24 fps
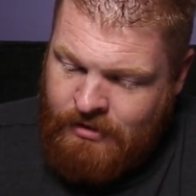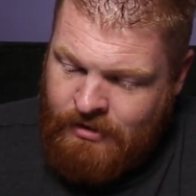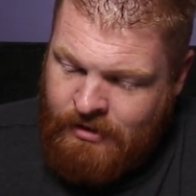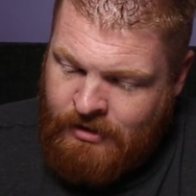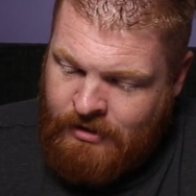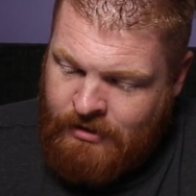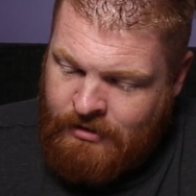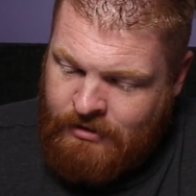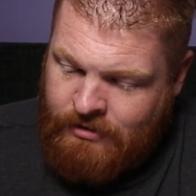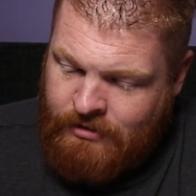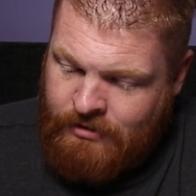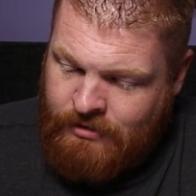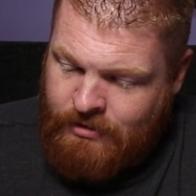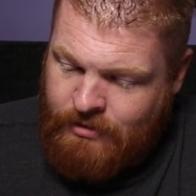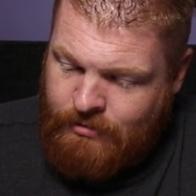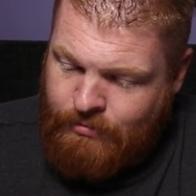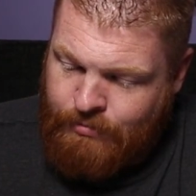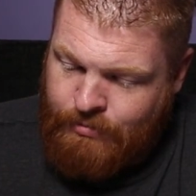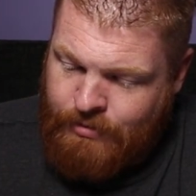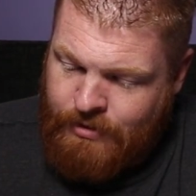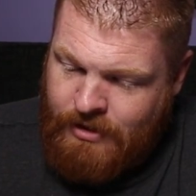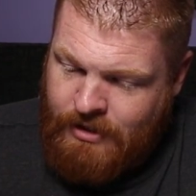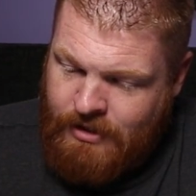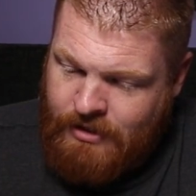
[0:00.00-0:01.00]
Enter the
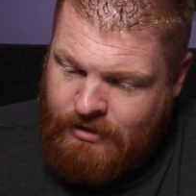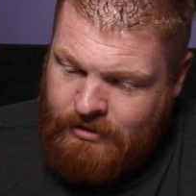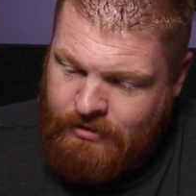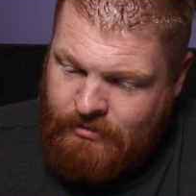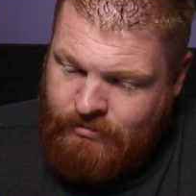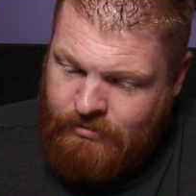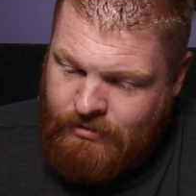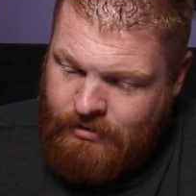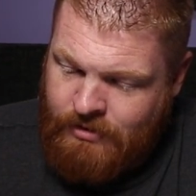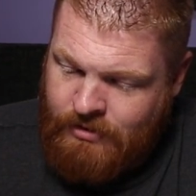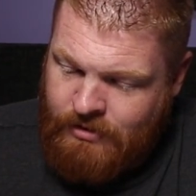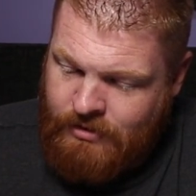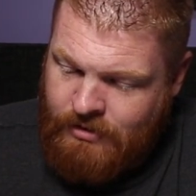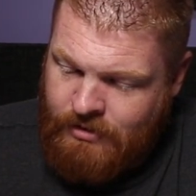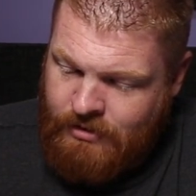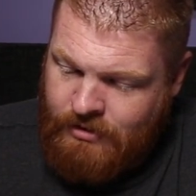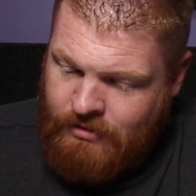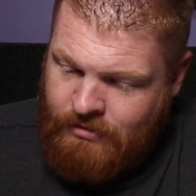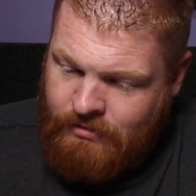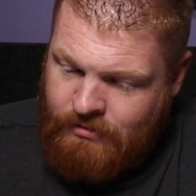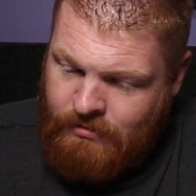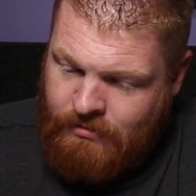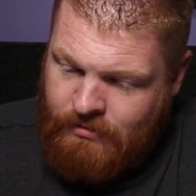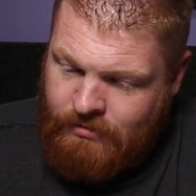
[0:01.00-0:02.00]

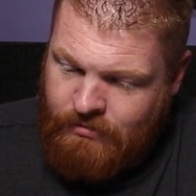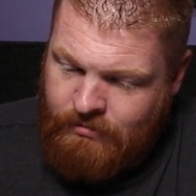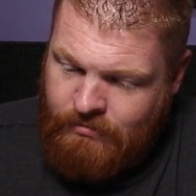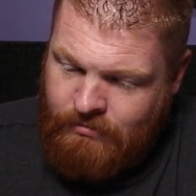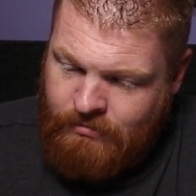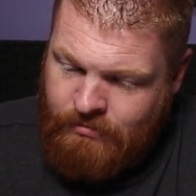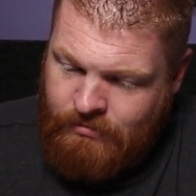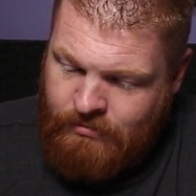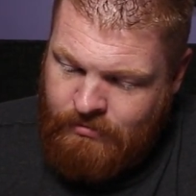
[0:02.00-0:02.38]
password. Oh.